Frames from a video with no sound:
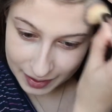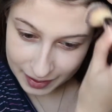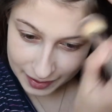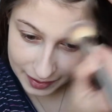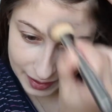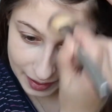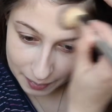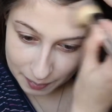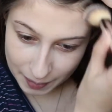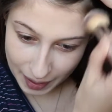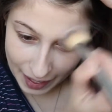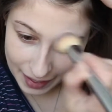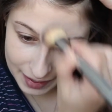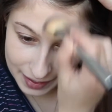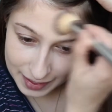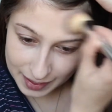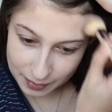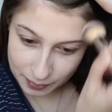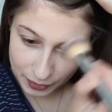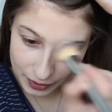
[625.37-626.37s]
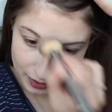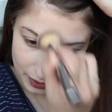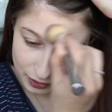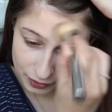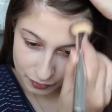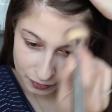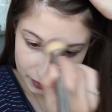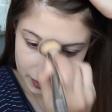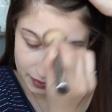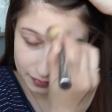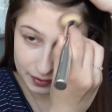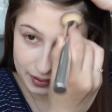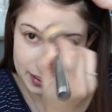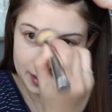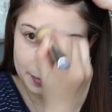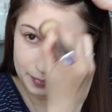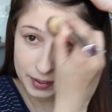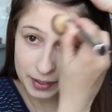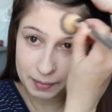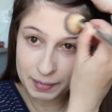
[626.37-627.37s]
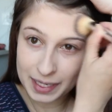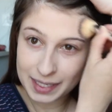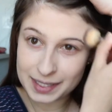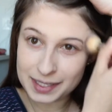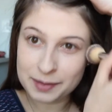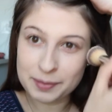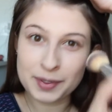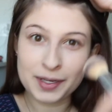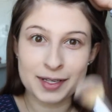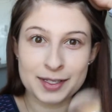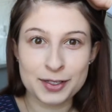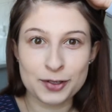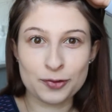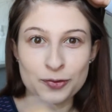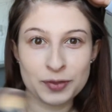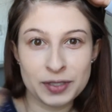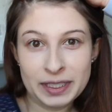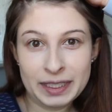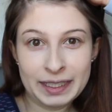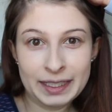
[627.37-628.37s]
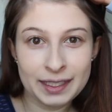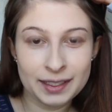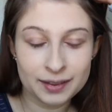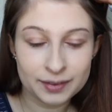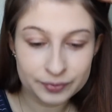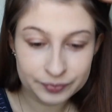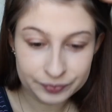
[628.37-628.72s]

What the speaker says: get mad at someone else for leaving something messy because it really